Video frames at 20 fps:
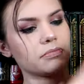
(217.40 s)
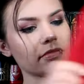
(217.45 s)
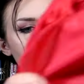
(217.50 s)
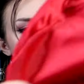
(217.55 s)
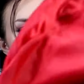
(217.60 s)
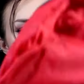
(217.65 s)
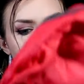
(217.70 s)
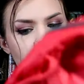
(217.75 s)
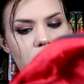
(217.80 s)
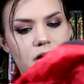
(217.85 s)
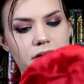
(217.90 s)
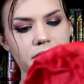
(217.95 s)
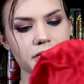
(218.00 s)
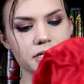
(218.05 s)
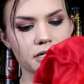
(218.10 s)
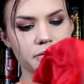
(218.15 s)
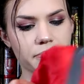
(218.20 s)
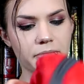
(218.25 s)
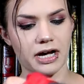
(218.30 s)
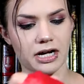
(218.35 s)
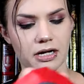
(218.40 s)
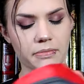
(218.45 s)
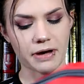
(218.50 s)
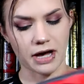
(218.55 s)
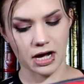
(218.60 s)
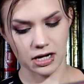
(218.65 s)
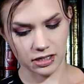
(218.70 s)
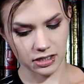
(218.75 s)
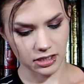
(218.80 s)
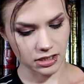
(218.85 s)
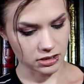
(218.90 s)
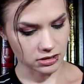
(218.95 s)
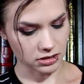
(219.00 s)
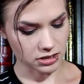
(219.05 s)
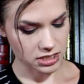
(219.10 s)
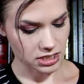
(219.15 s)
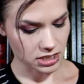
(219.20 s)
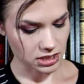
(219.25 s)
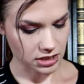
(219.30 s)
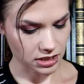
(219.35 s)
It's like a hiking backpack, it
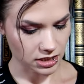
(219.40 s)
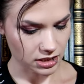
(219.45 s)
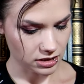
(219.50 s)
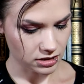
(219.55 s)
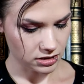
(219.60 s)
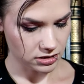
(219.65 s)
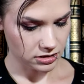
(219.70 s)
looks like.